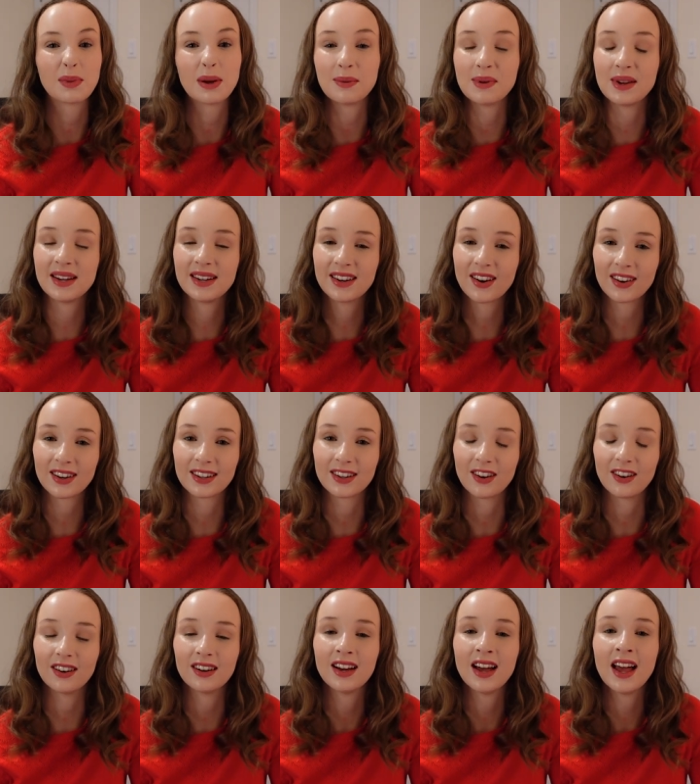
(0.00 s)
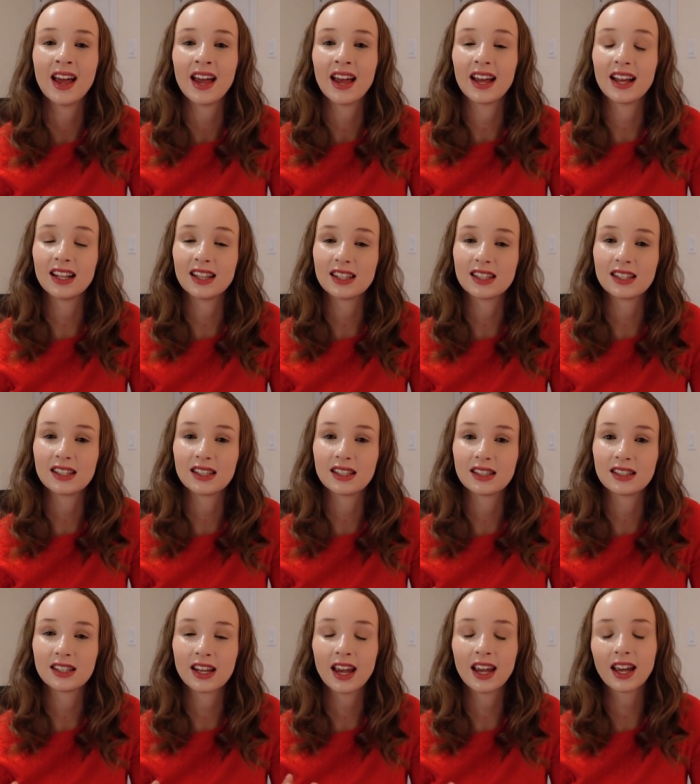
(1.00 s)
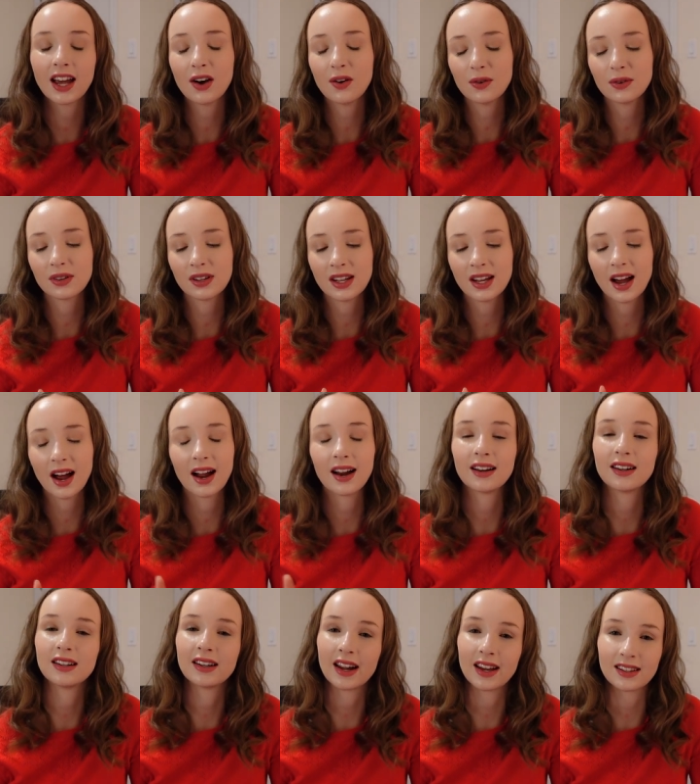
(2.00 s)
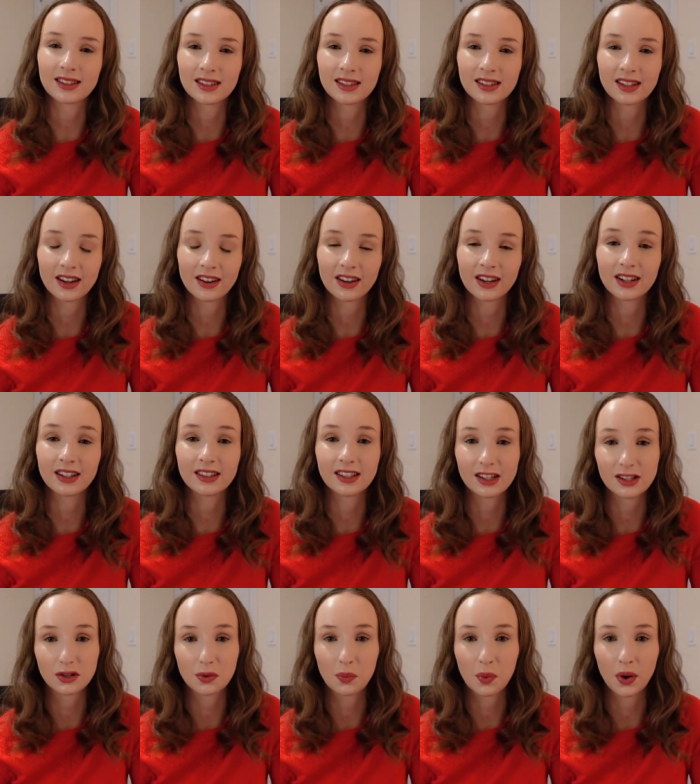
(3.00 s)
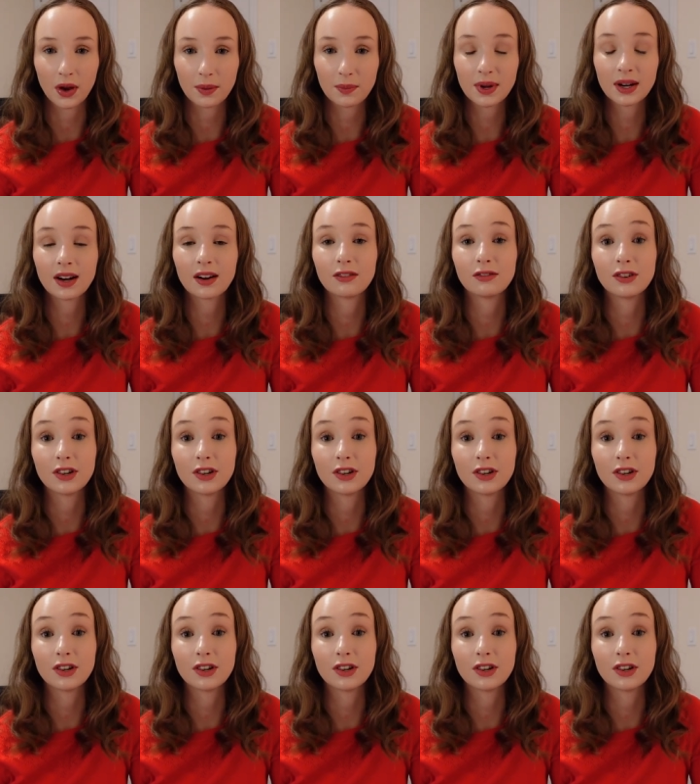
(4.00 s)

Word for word: maybe not at all. It's take out the unnecessary disappointment of